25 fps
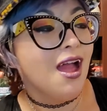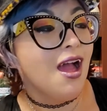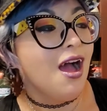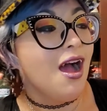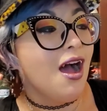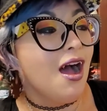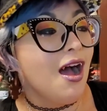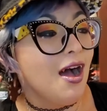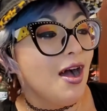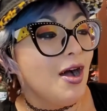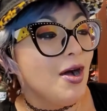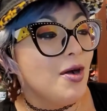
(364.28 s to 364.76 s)

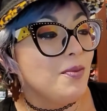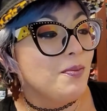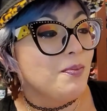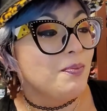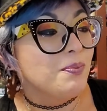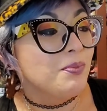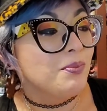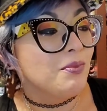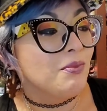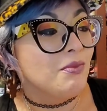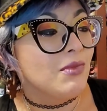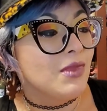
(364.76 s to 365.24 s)

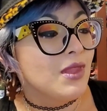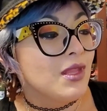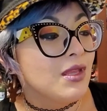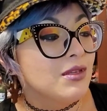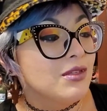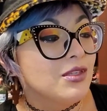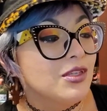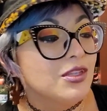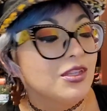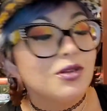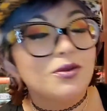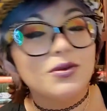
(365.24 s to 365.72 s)

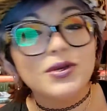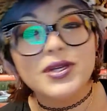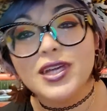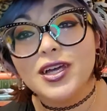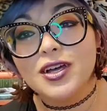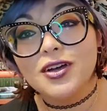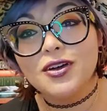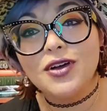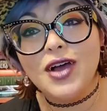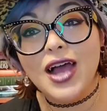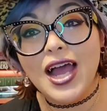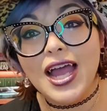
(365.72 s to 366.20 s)
So there we
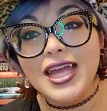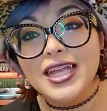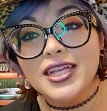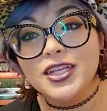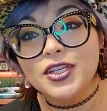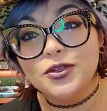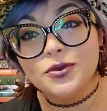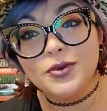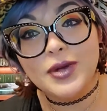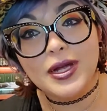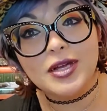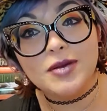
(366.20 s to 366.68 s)
go. I
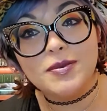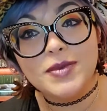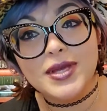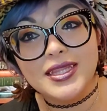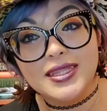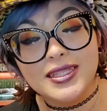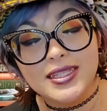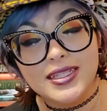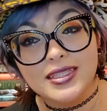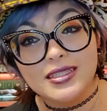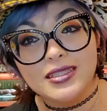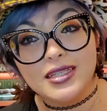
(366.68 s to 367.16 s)
do
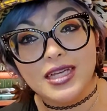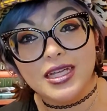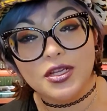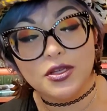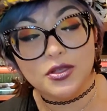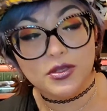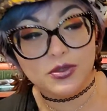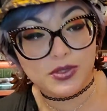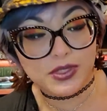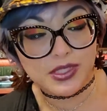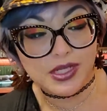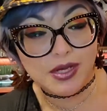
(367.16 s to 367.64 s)
recommend this. I know
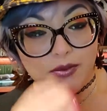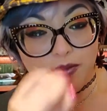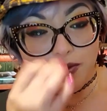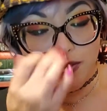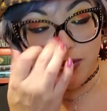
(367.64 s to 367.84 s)
there's a couple of